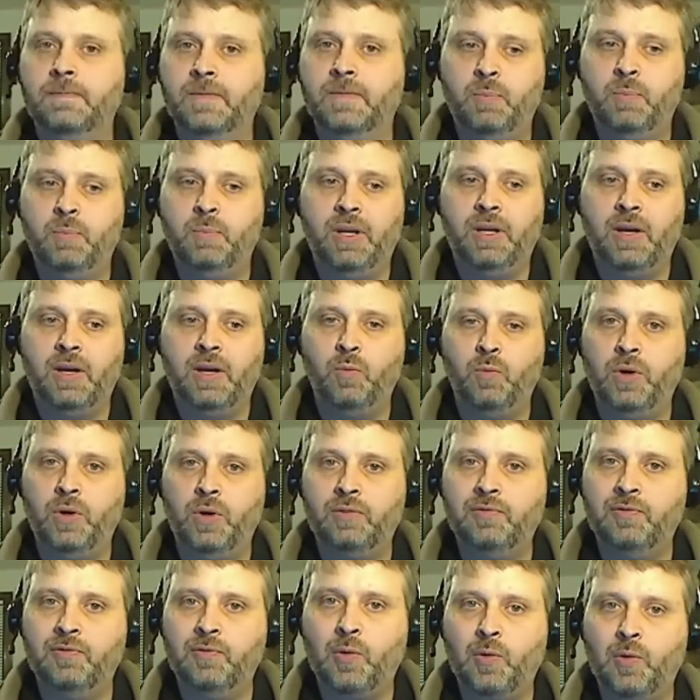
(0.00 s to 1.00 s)
depending on
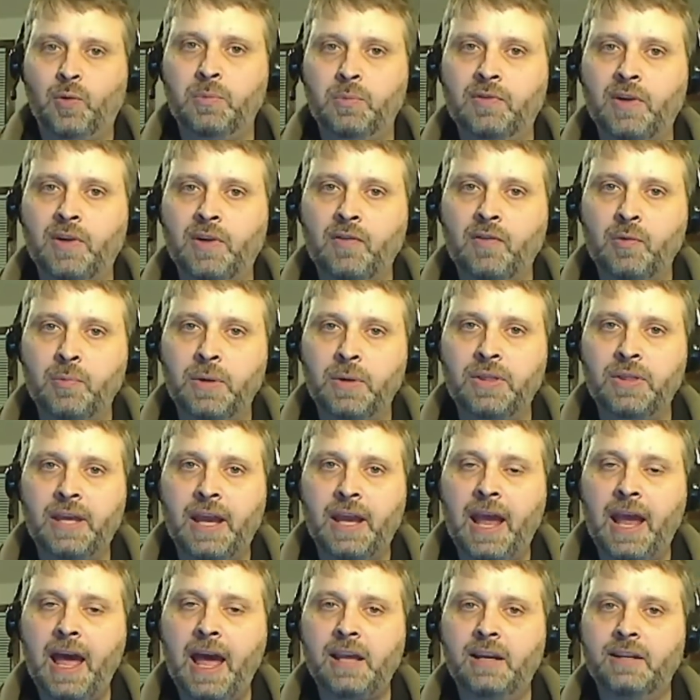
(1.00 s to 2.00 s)
what form of government
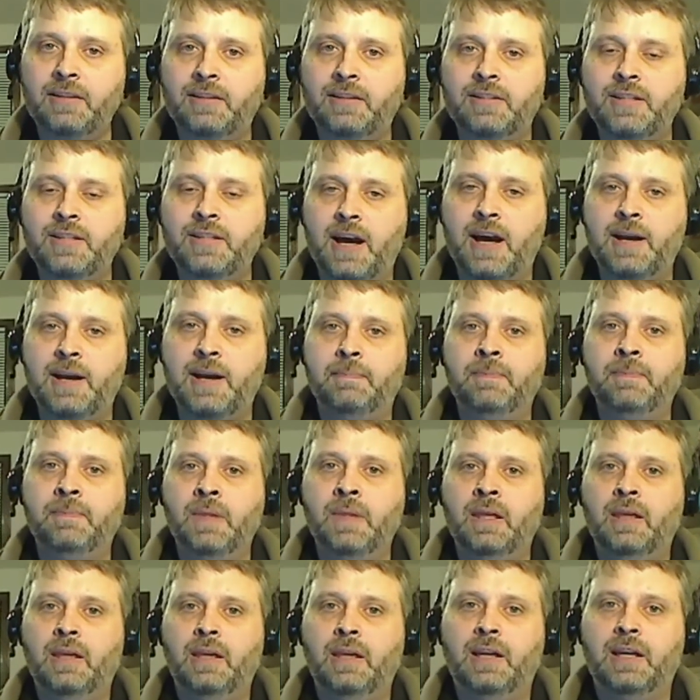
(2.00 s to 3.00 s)
they had at the time,
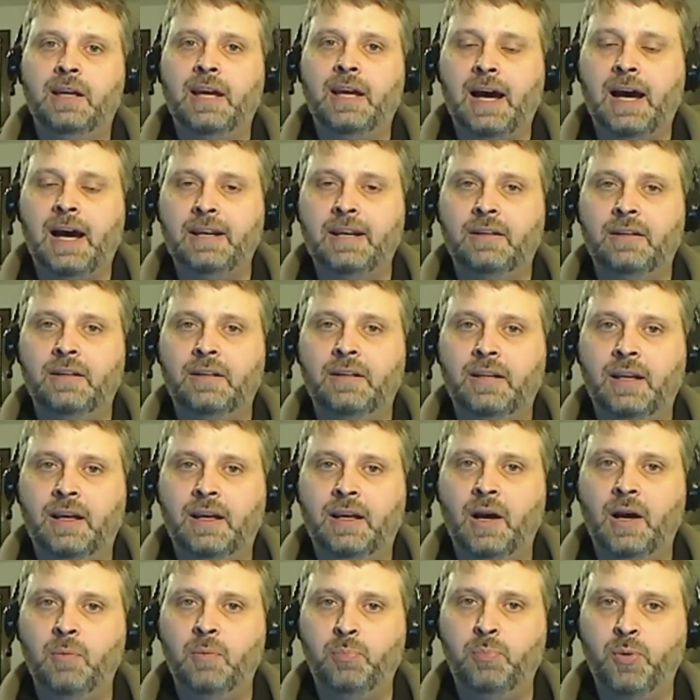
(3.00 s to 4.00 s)
got
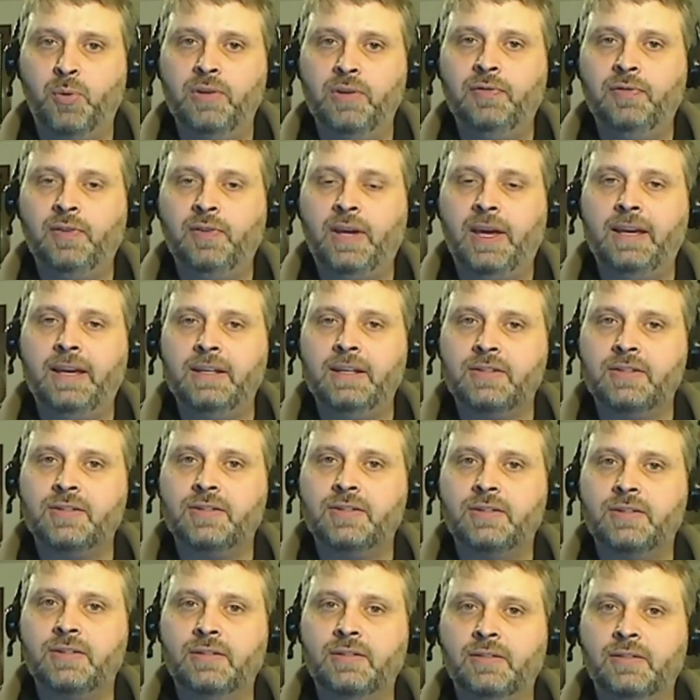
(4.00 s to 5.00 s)
a
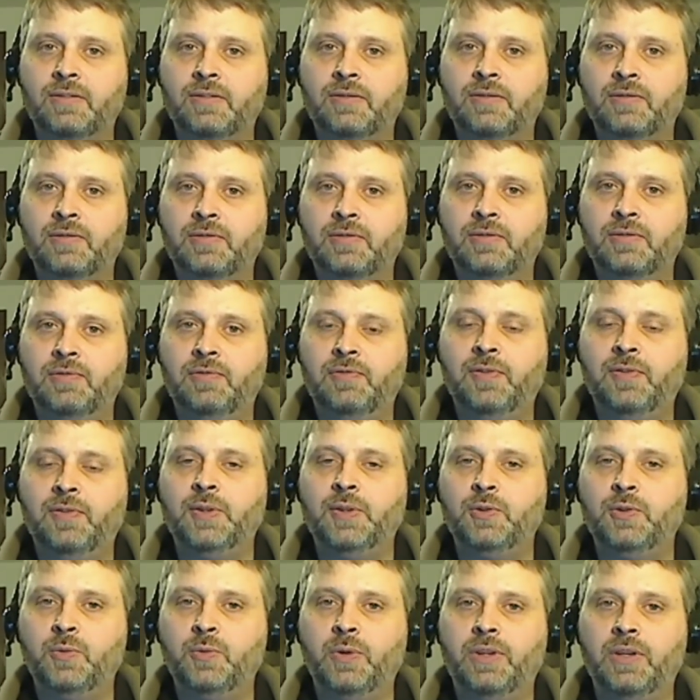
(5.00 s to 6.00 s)
briefcase
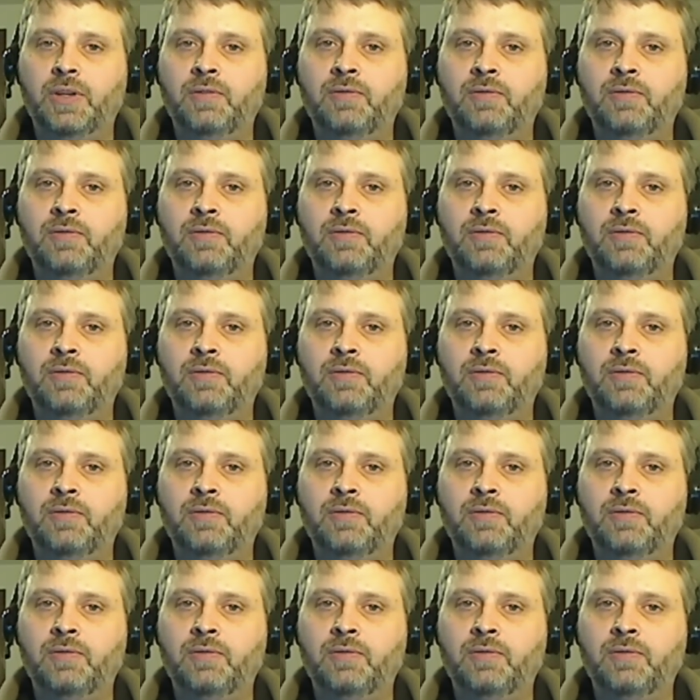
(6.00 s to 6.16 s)
filled with